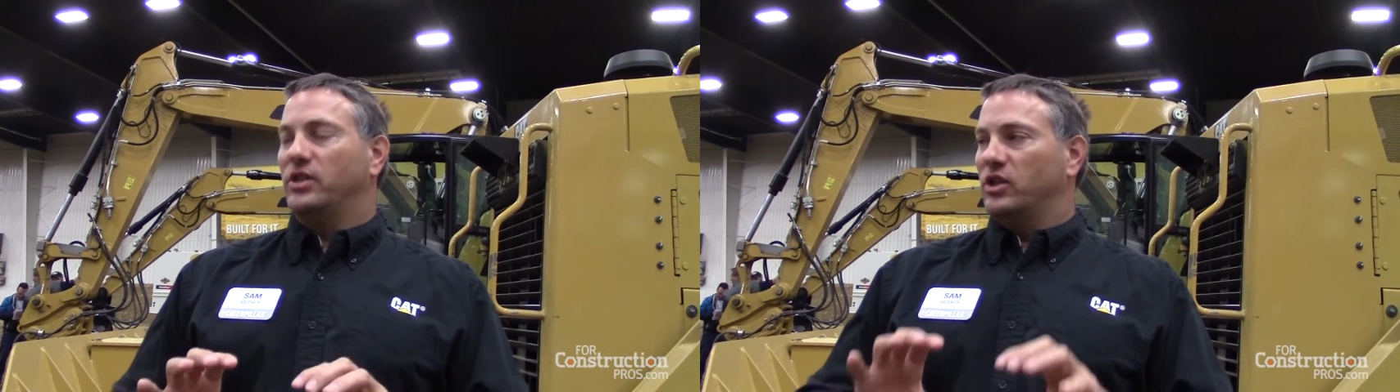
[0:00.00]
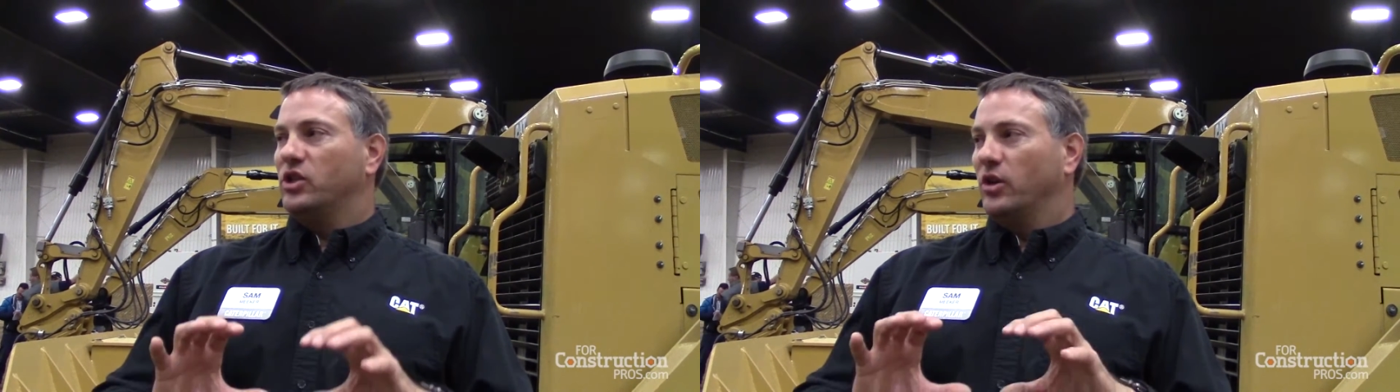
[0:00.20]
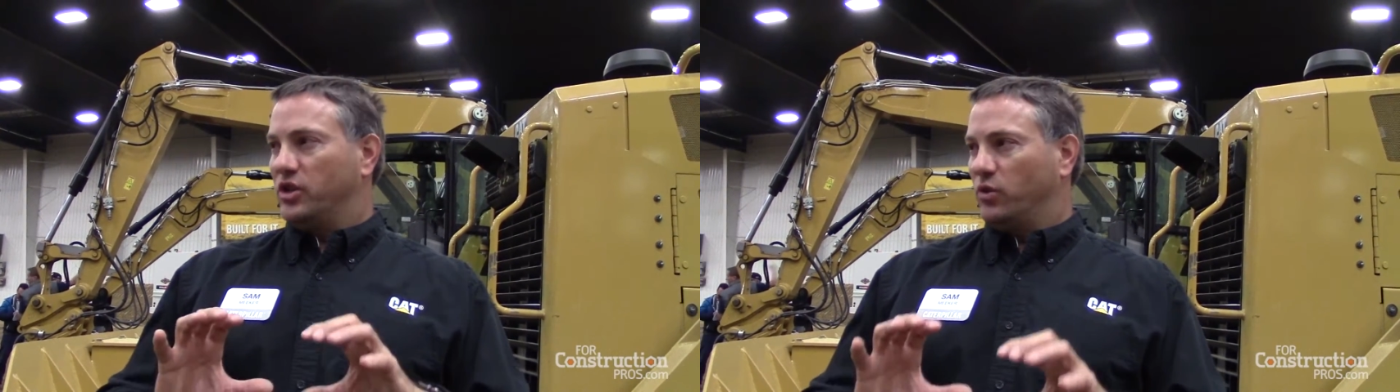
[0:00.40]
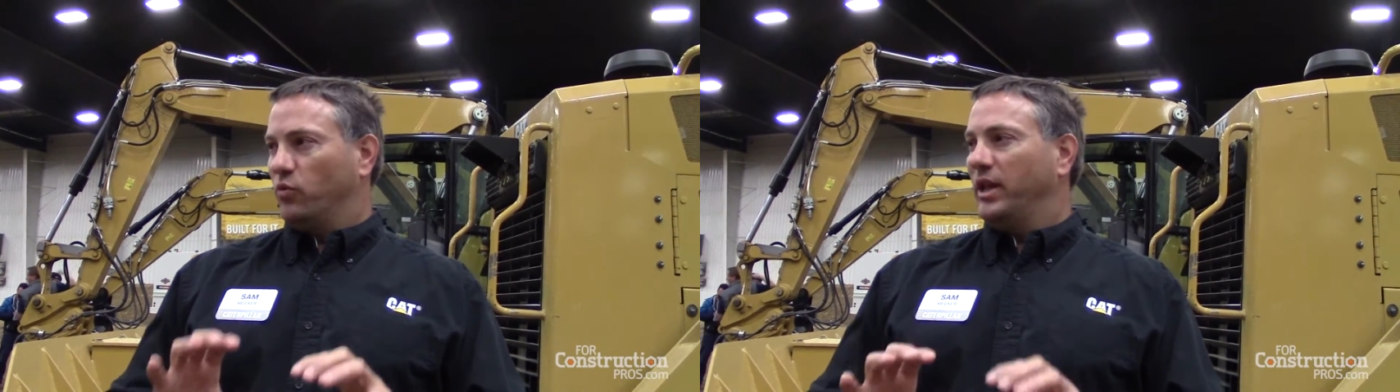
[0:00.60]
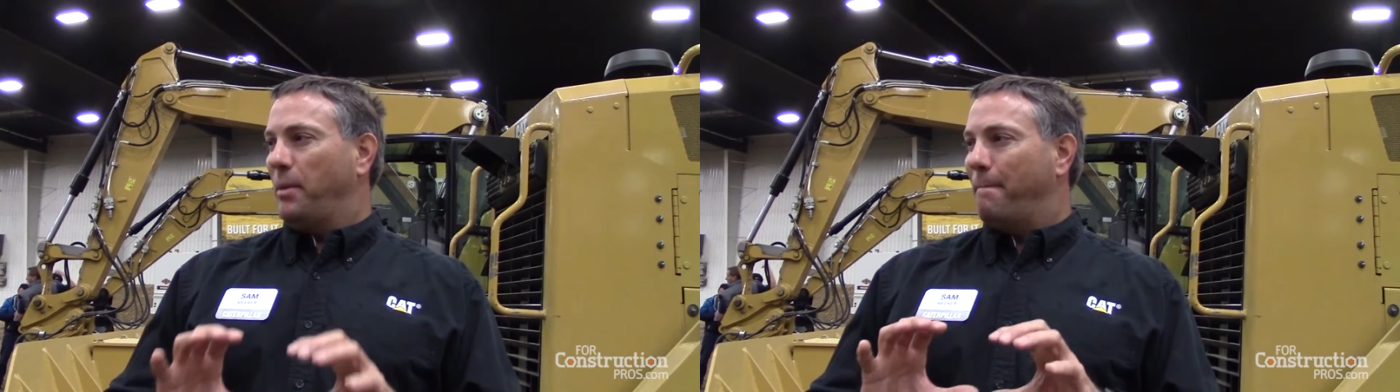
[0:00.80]
as it starts to
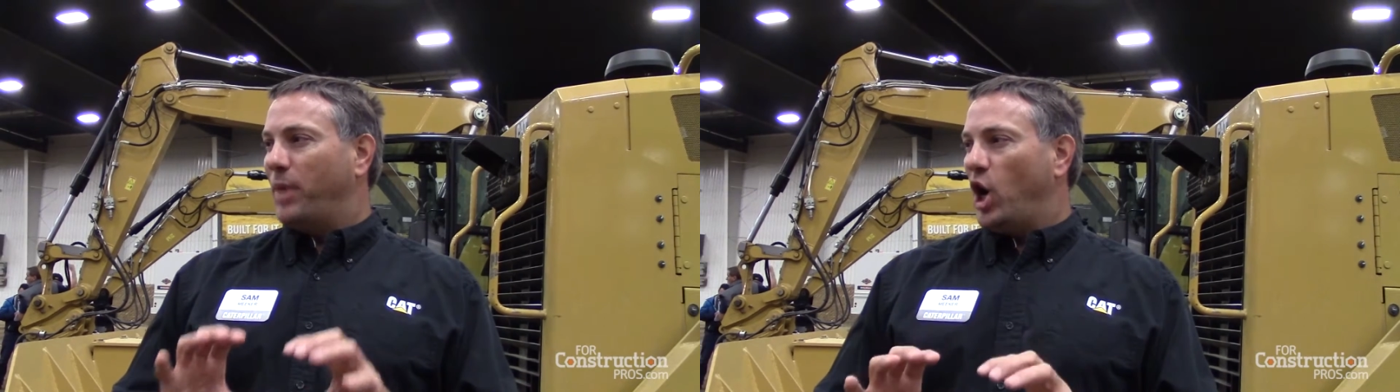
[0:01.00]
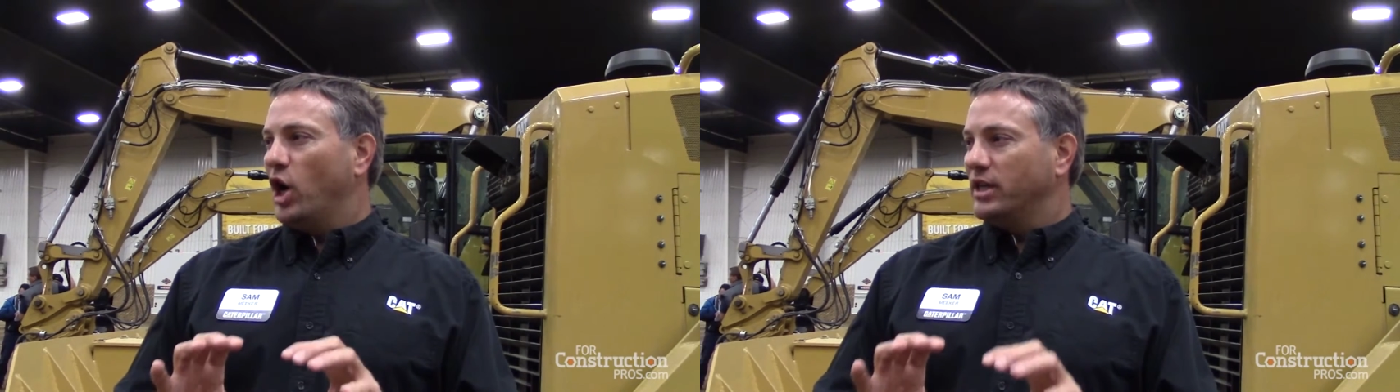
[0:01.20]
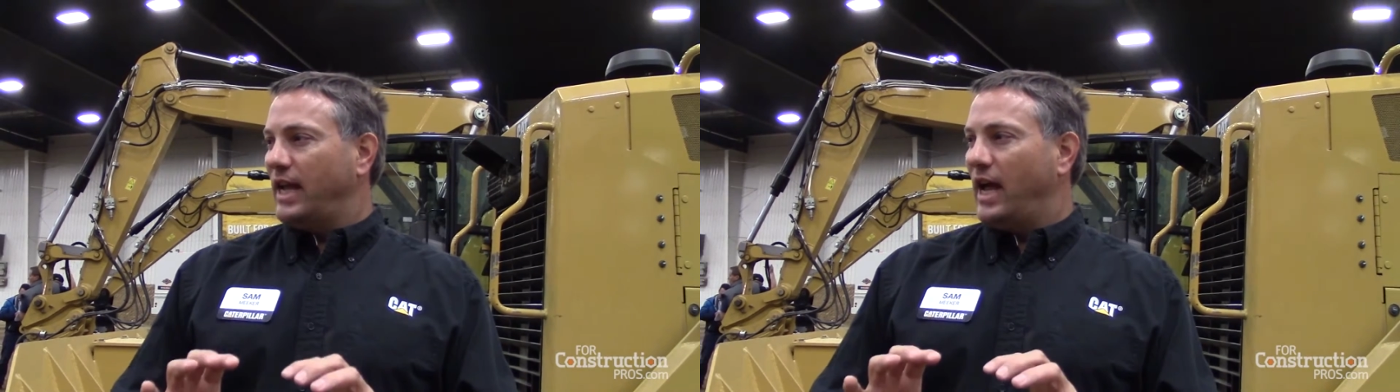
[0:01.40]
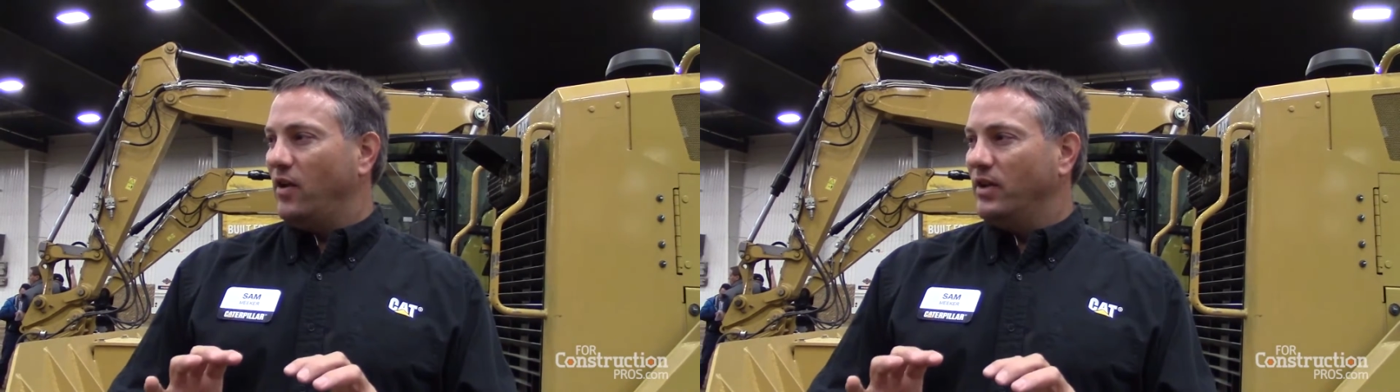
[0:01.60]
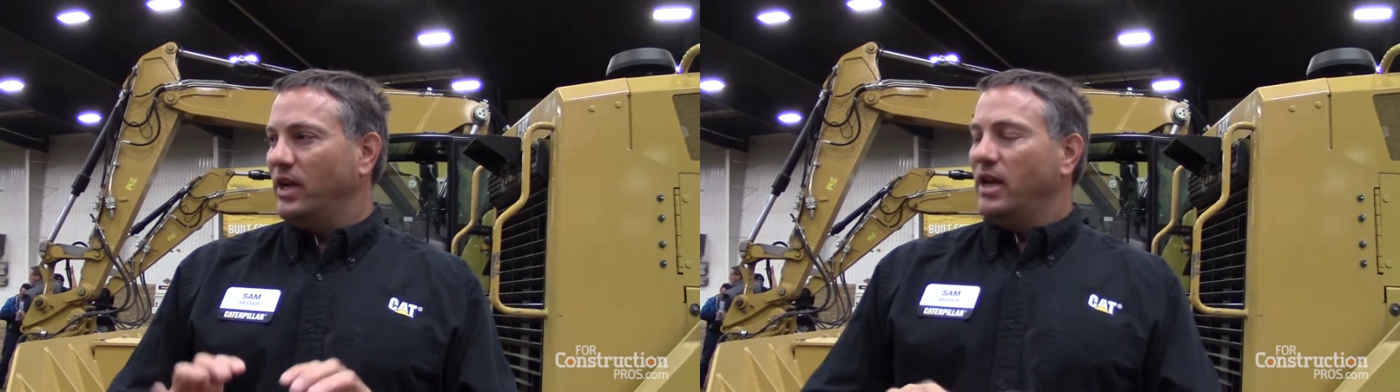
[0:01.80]
really bog down,